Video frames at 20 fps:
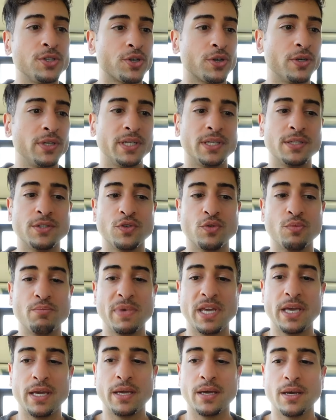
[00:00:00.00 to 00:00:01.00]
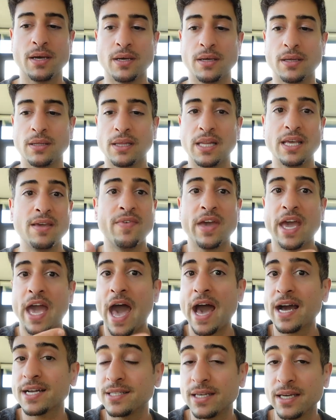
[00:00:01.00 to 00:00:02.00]
turned into me leaving
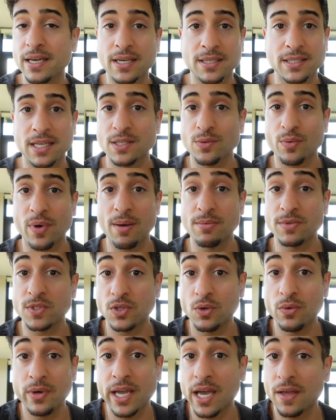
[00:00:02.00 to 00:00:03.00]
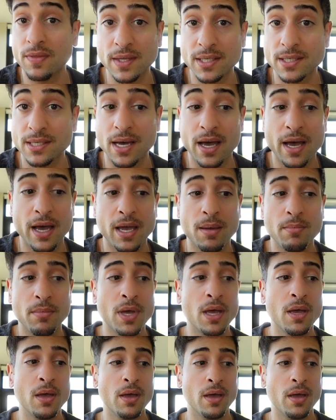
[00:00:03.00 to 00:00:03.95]
acting, because that's what I was doing at the time,